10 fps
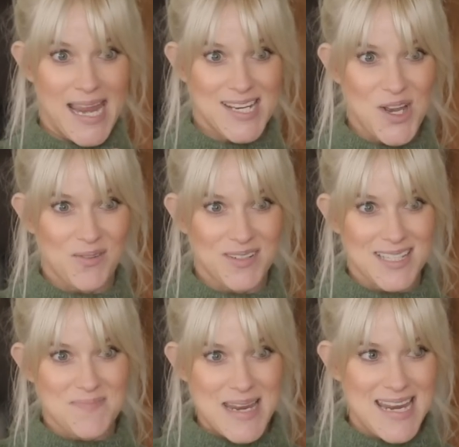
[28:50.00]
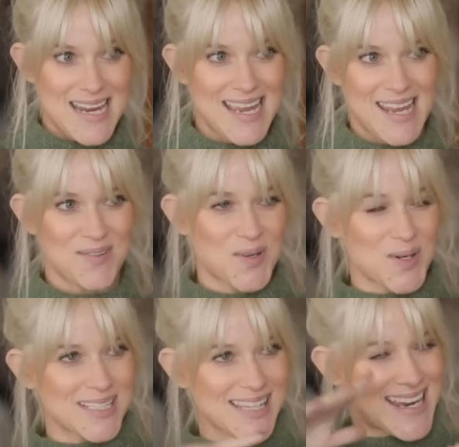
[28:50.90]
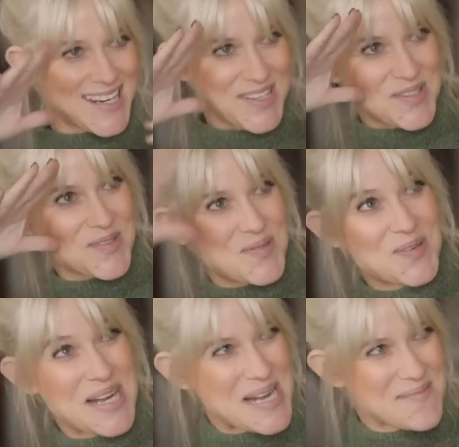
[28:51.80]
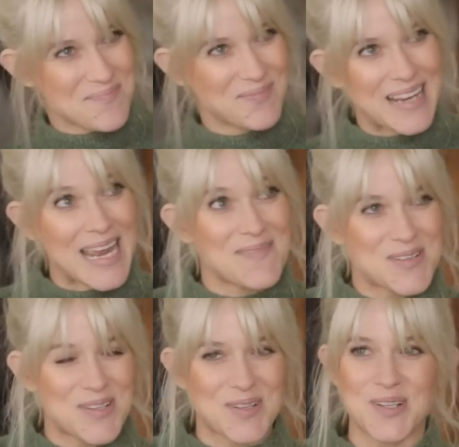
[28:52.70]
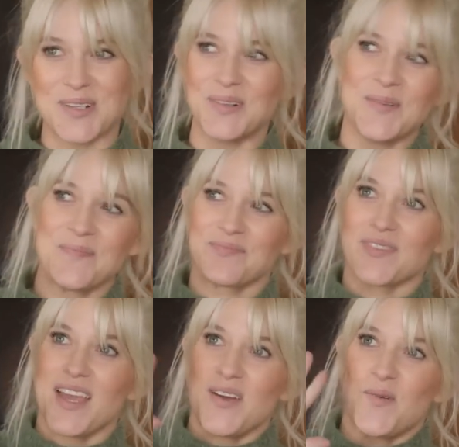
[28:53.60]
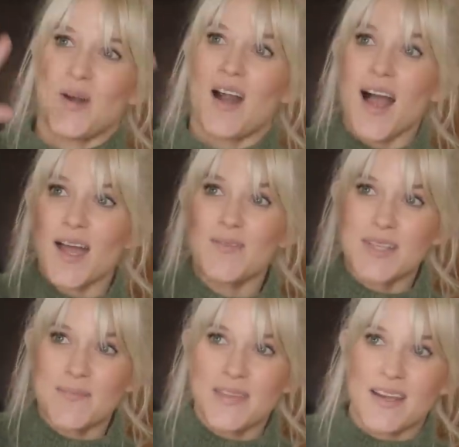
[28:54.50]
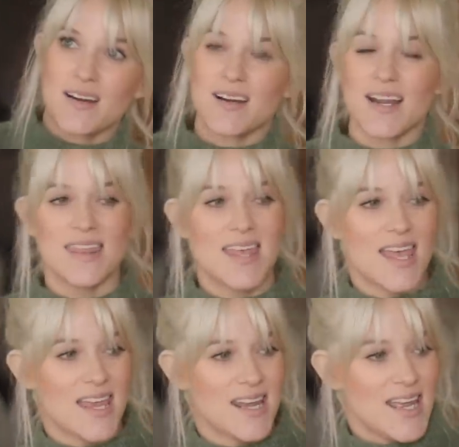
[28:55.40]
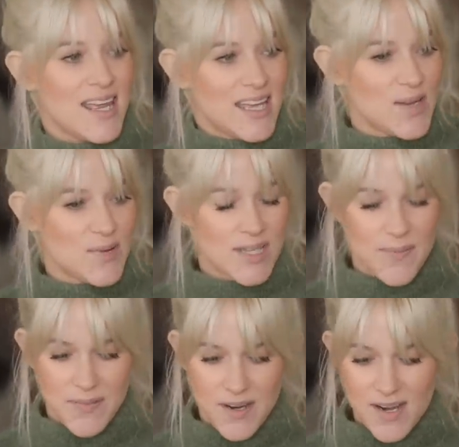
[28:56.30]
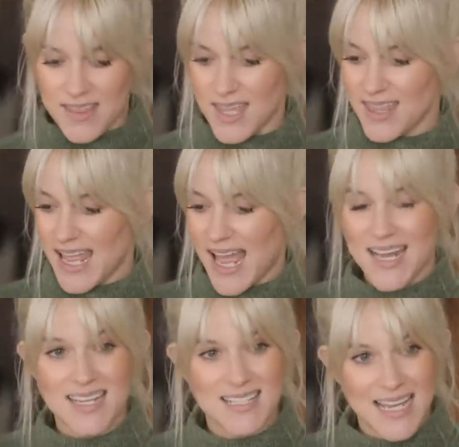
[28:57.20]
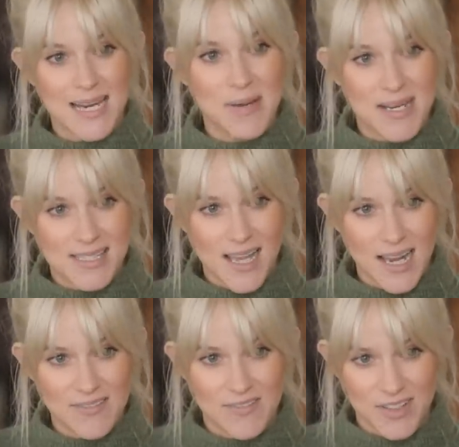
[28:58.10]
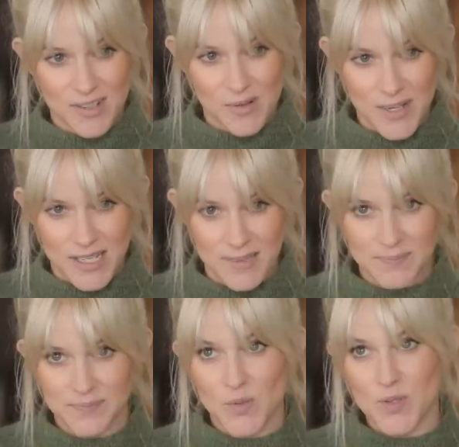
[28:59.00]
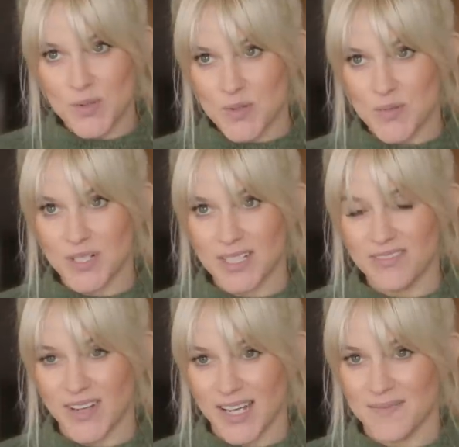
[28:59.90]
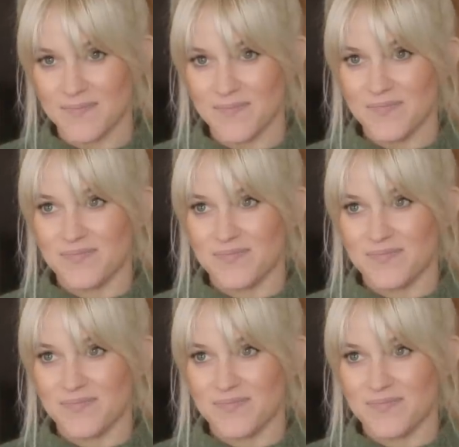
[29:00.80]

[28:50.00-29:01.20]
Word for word: panned over to me and of course like dream came true where I was up there and then he was up there and then they had us side by side for a little bit, which was really fun.